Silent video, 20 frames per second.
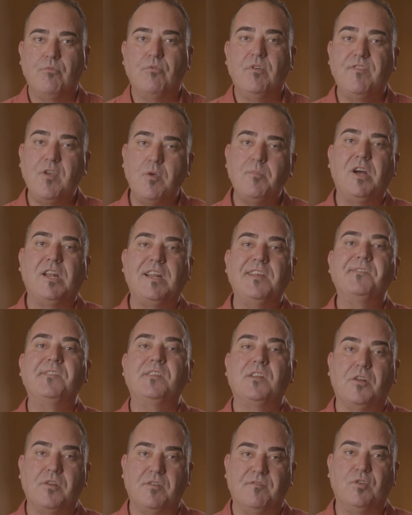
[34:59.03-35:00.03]
Review my
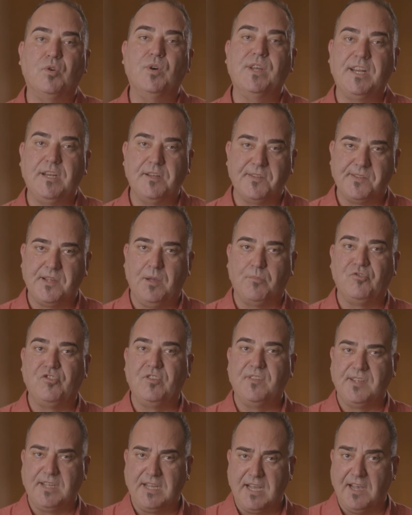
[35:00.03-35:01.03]
lesson on avoiding
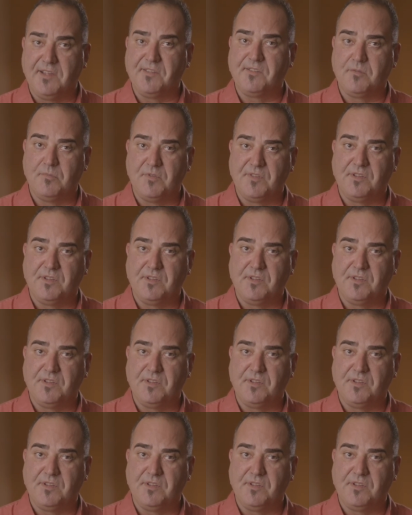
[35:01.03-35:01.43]
assumptions in customer